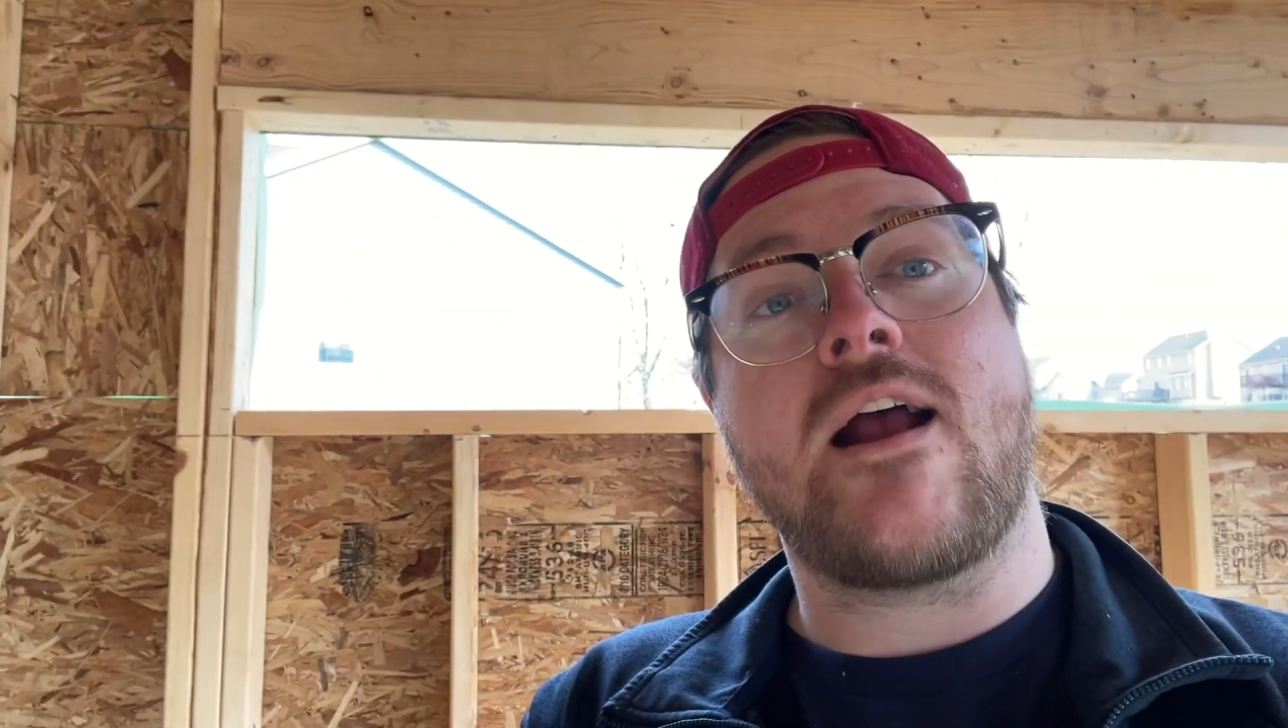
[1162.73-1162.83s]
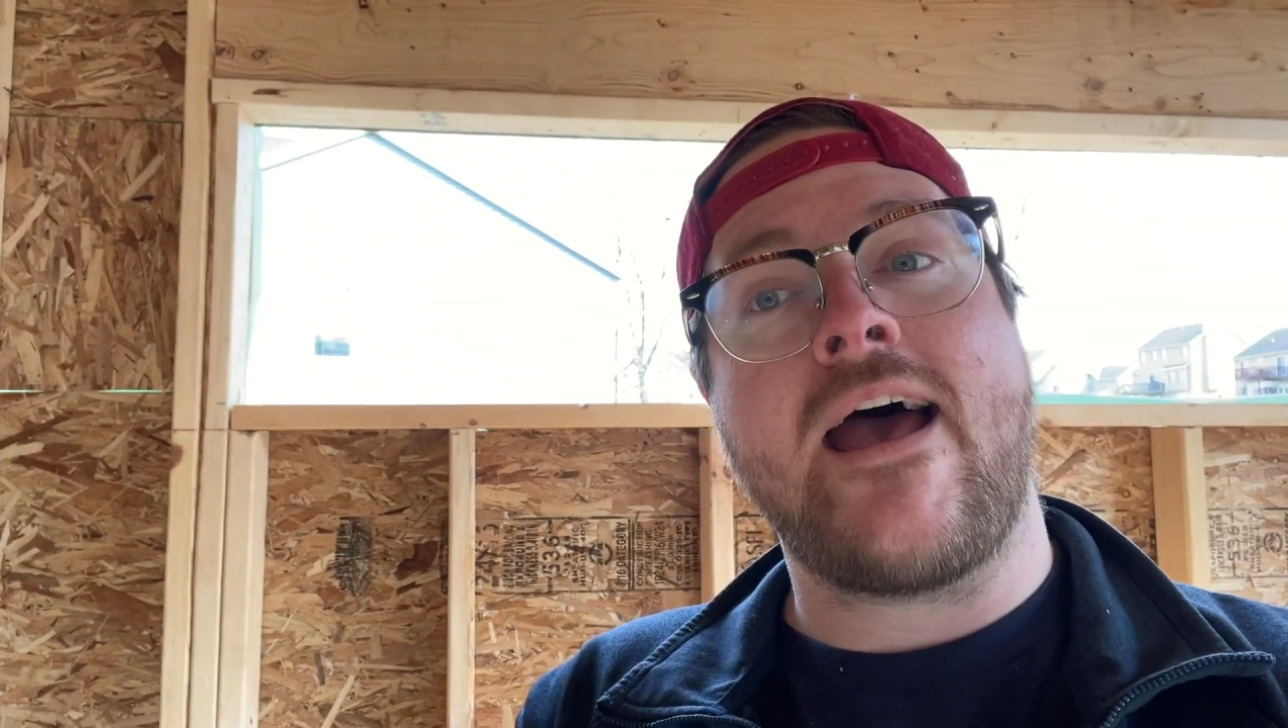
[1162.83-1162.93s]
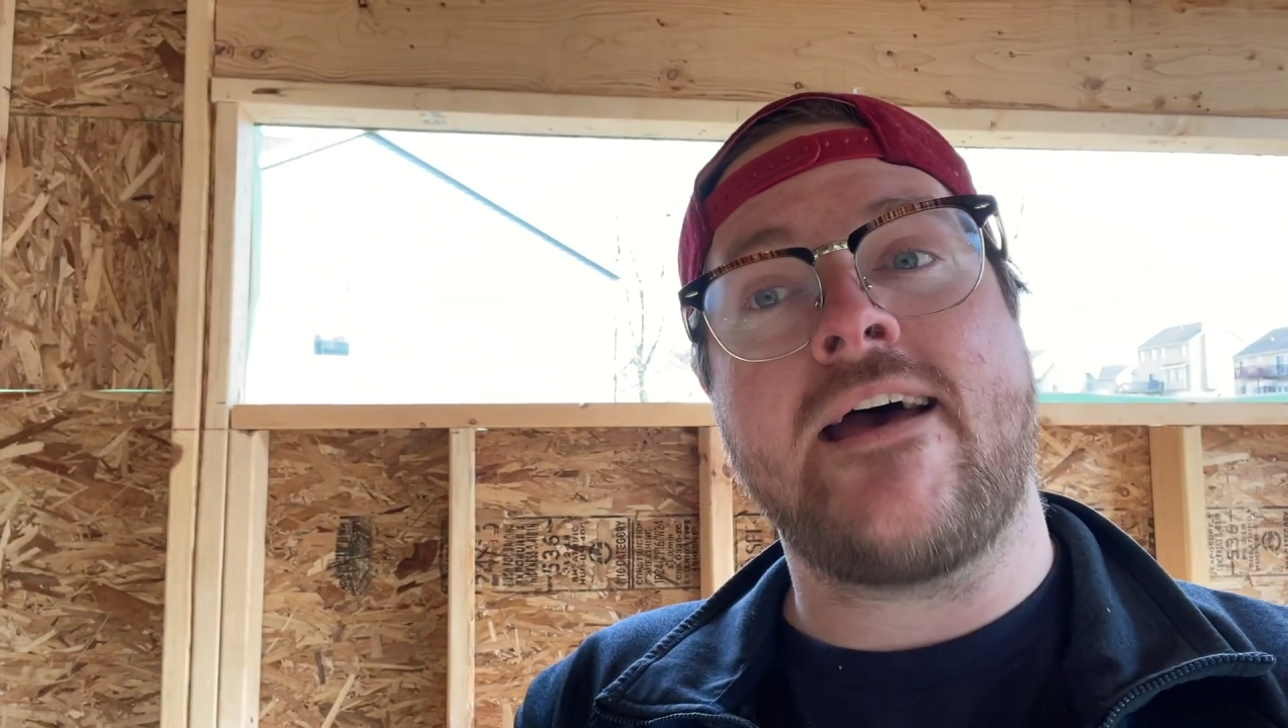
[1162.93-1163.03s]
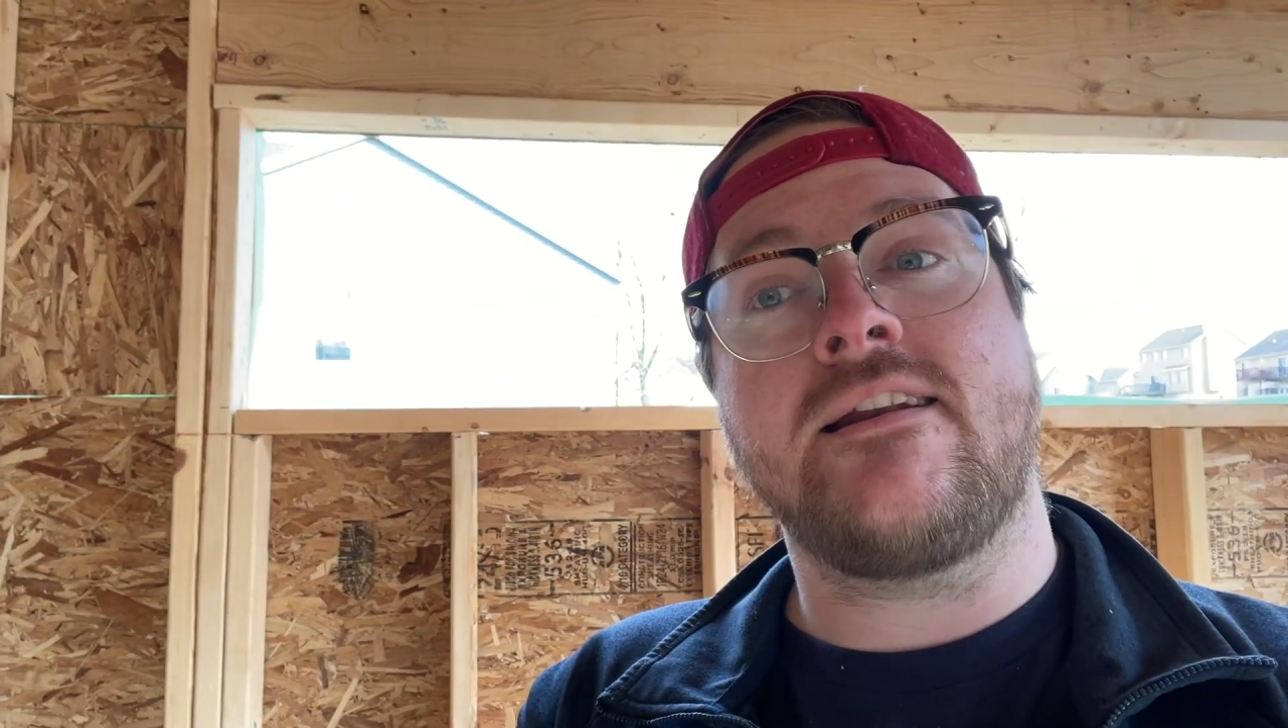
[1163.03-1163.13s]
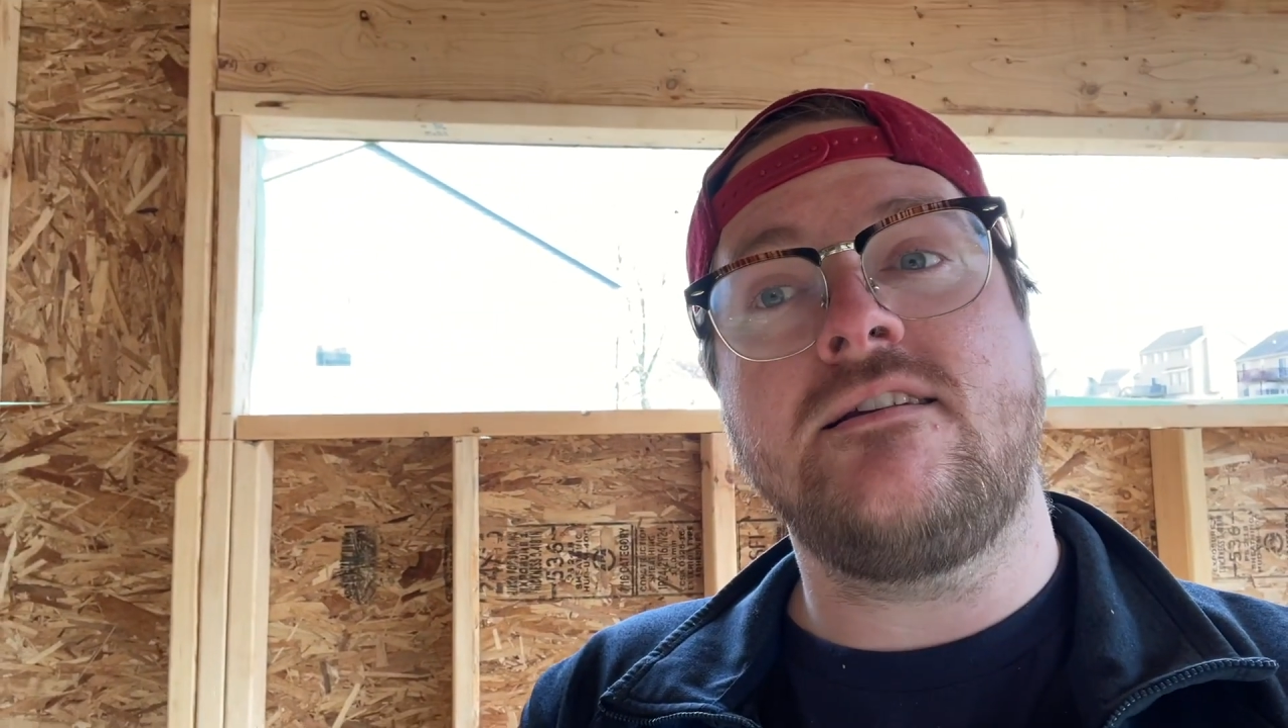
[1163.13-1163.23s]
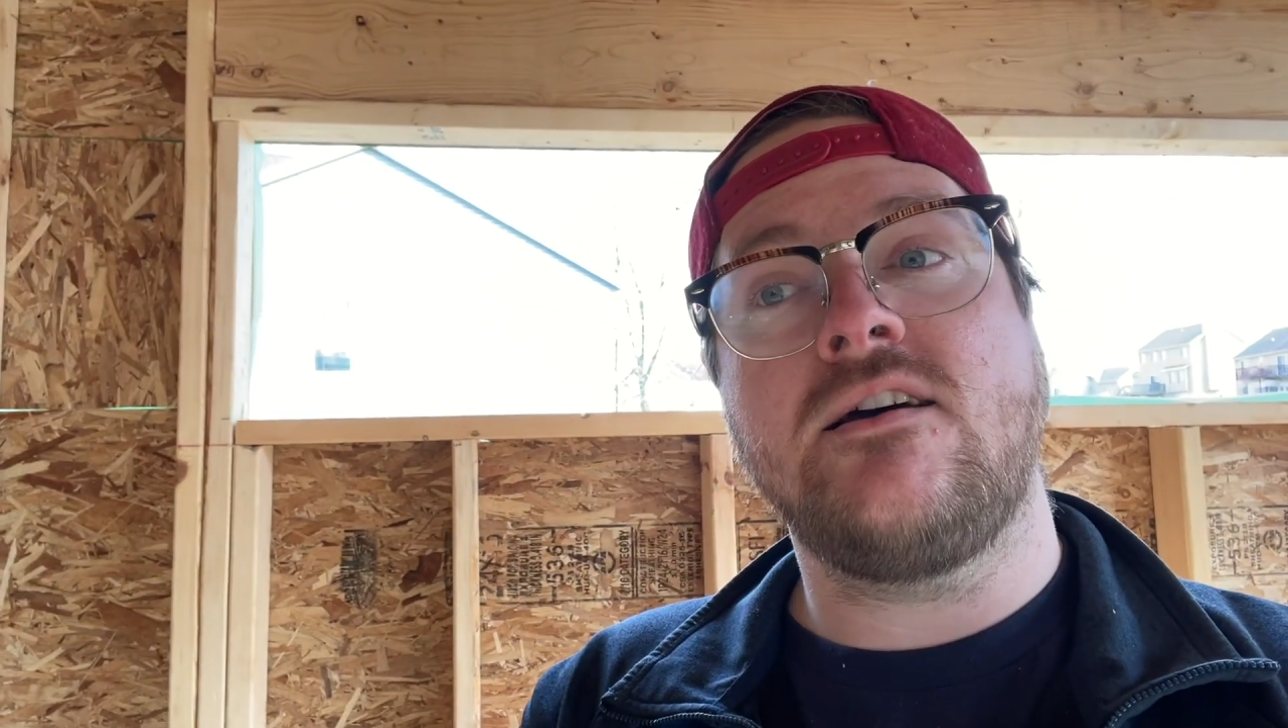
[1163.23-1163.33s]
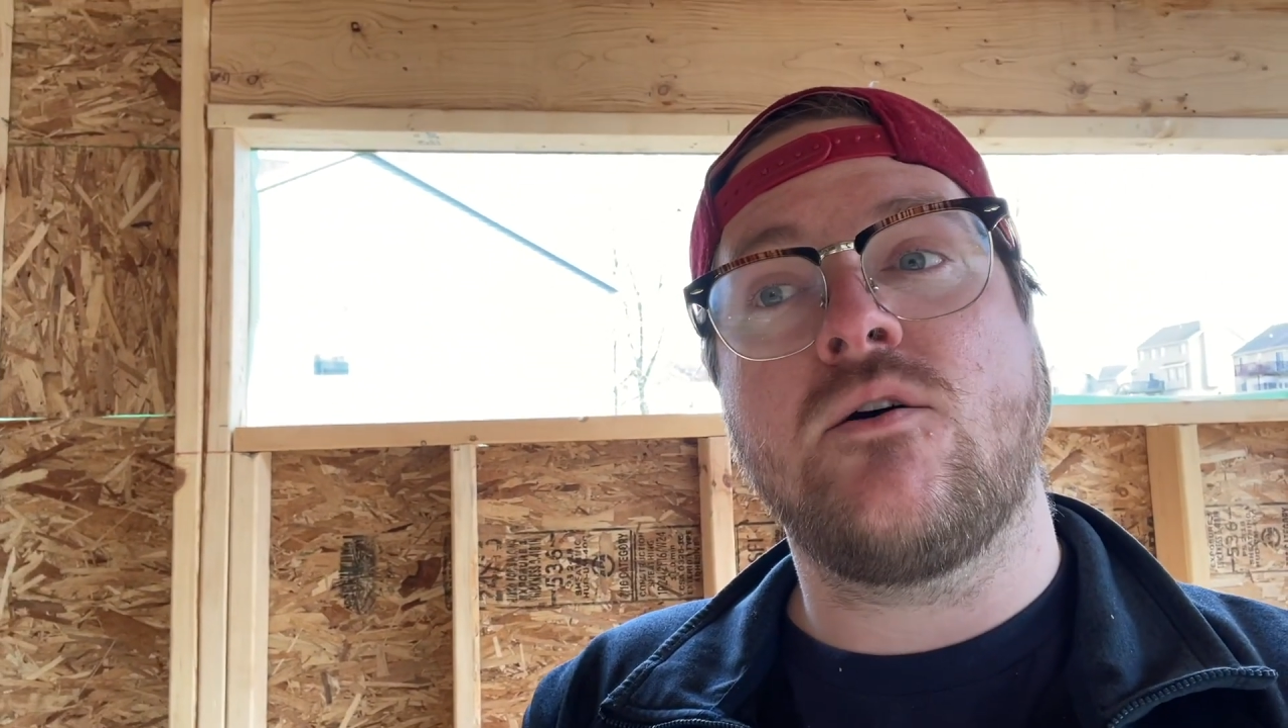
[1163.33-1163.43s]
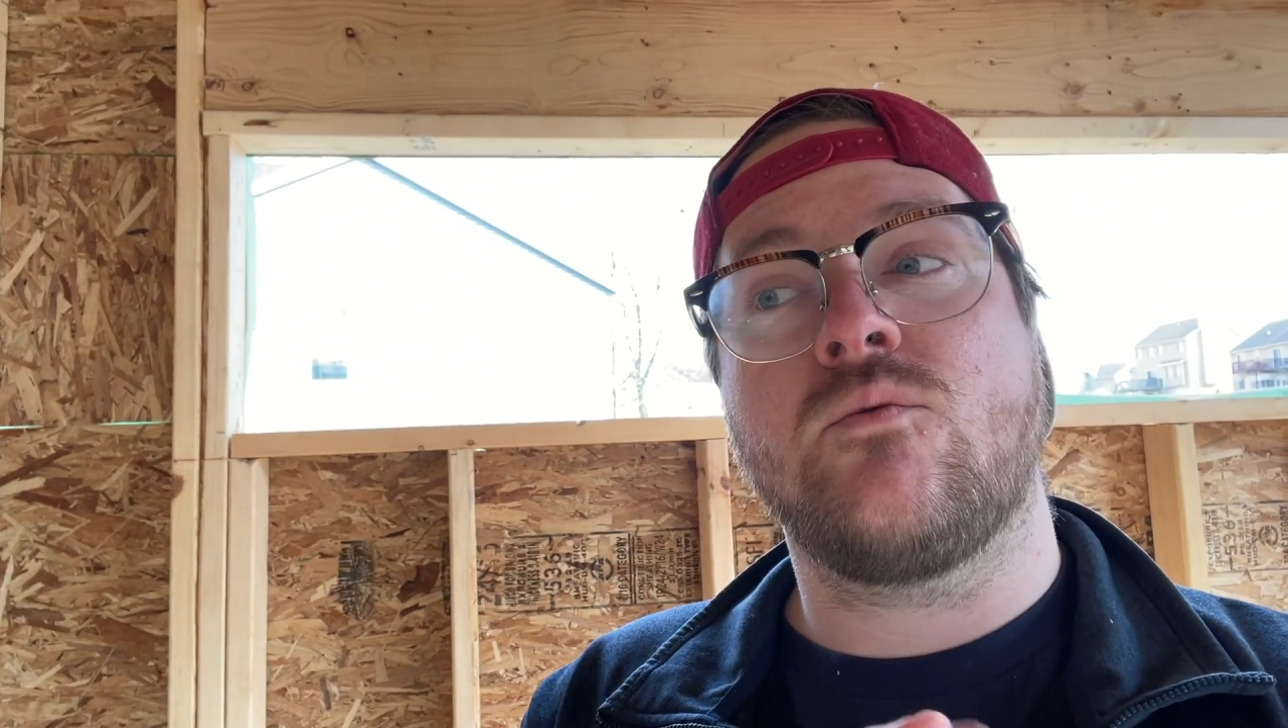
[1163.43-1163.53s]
end